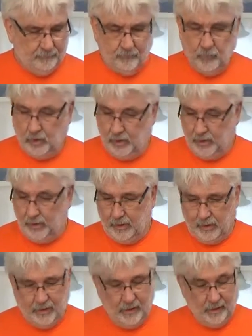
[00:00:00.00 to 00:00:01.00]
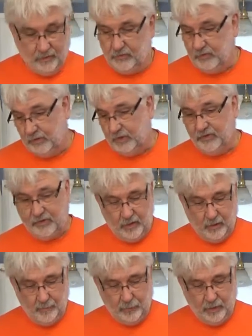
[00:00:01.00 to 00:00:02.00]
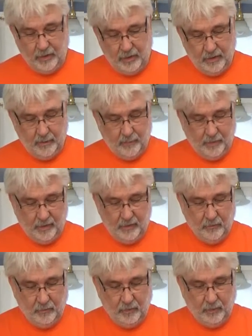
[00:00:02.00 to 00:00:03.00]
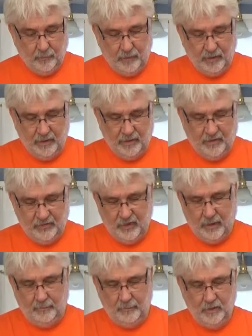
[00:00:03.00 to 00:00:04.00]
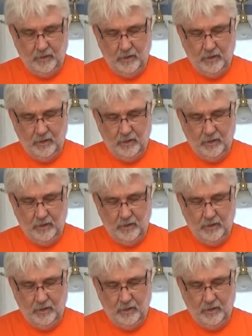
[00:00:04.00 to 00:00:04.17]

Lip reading: We're gonna, again, as you can see, I'm putting it in the blender. We're gonna blend this up.